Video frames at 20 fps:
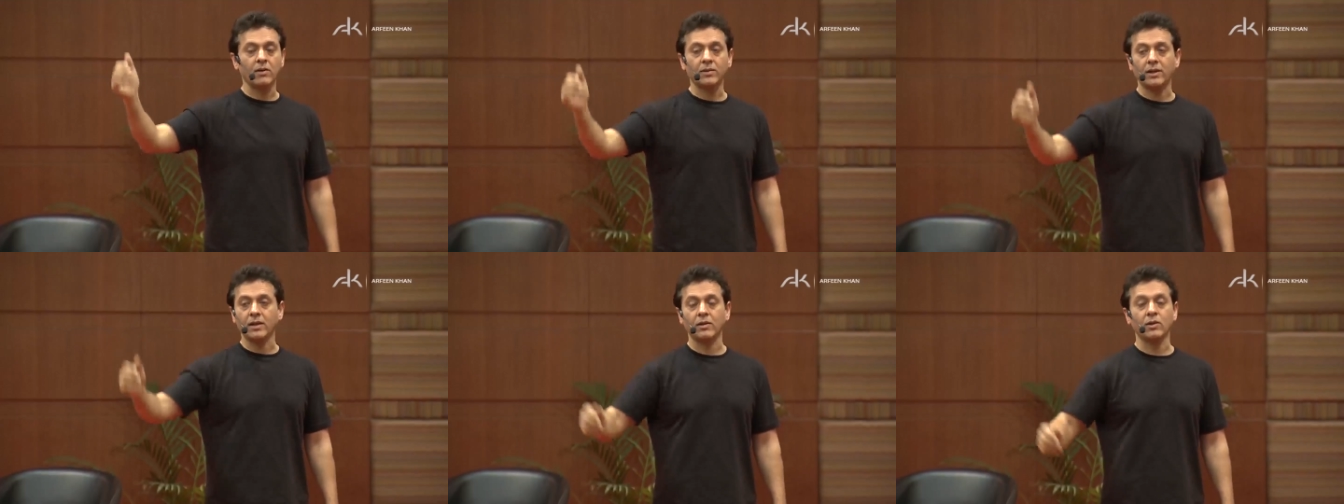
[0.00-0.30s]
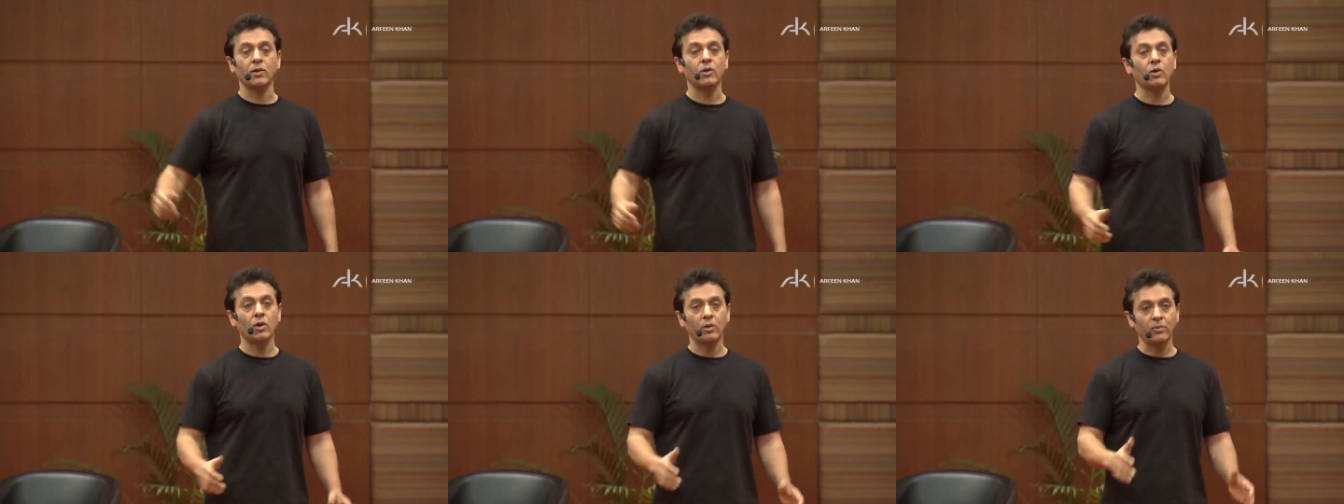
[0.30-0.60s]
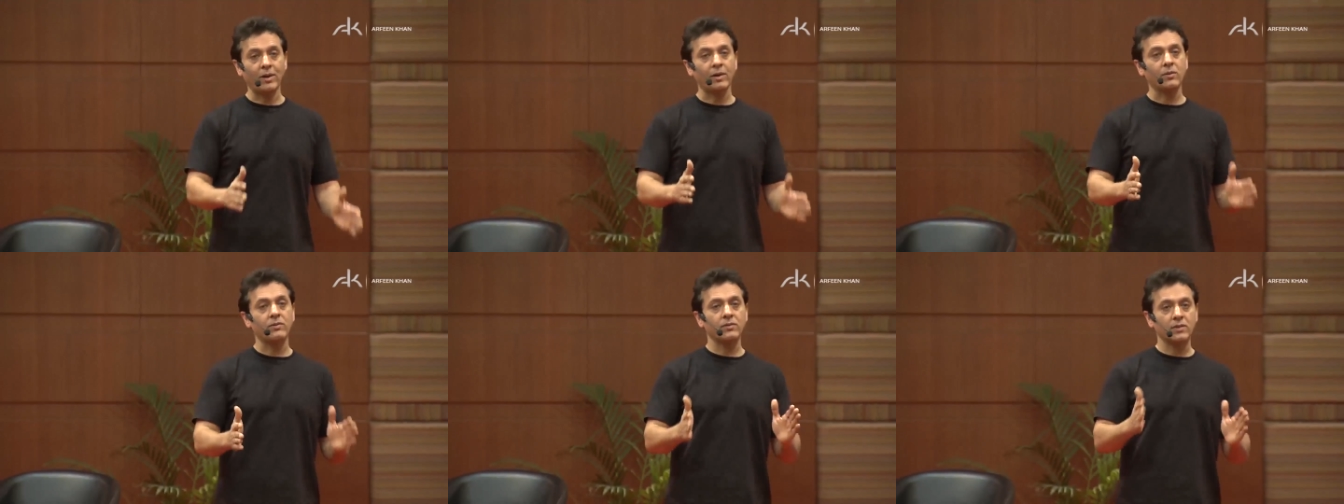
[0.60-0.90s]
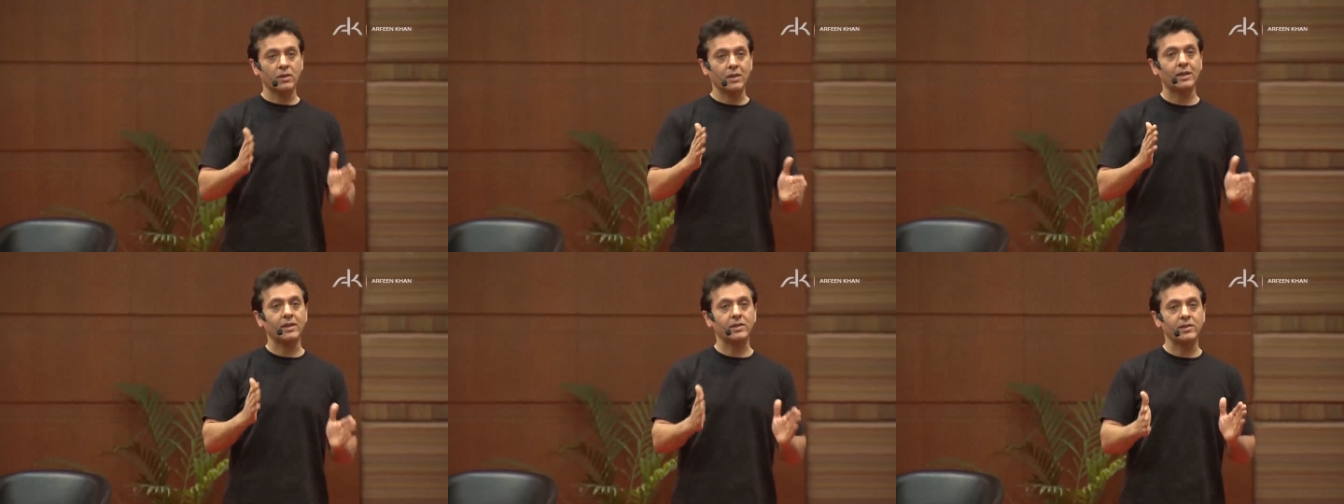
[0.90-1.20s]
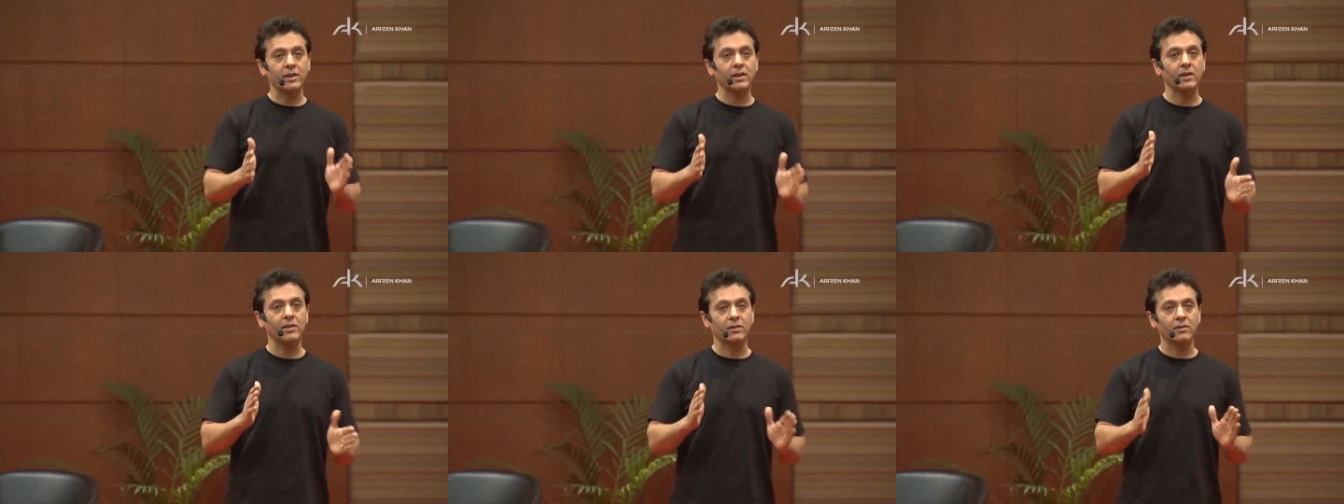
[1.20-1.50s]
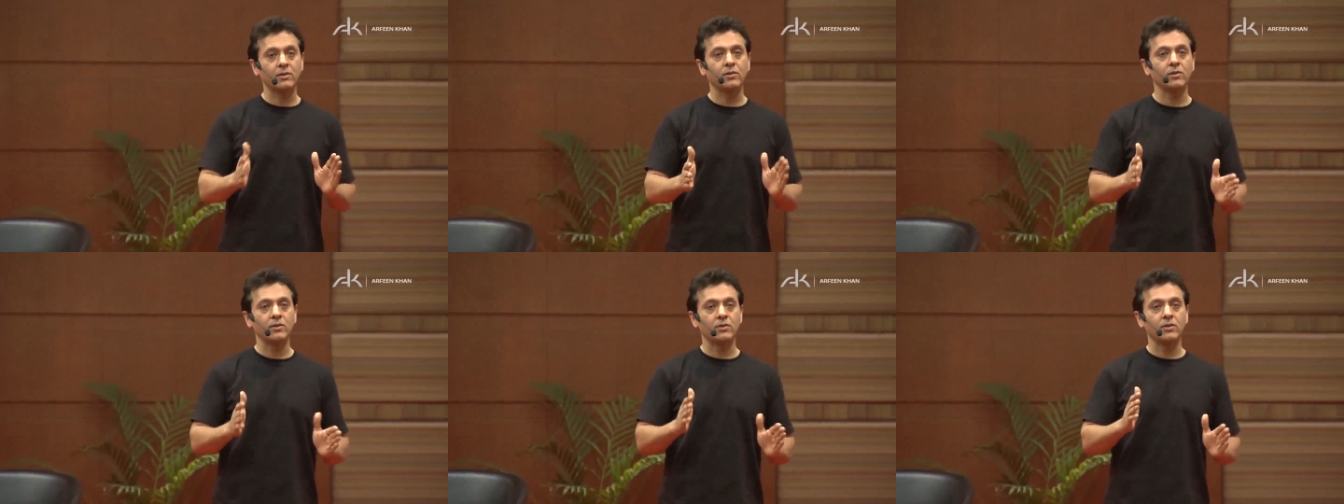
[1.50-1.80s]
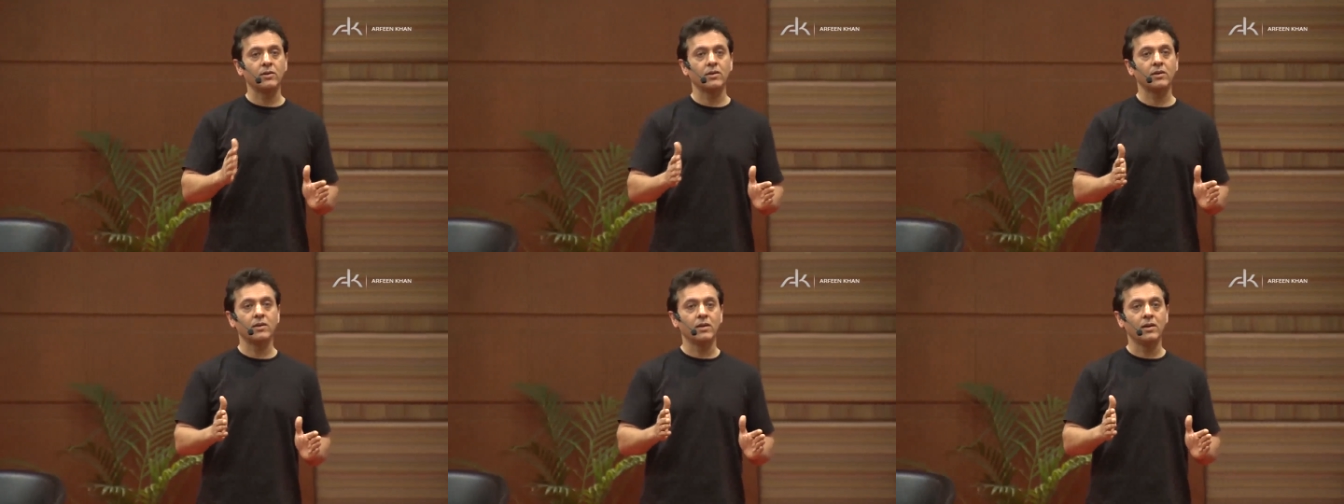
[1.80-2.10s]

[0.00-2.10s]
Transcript: so you got about 6 years to.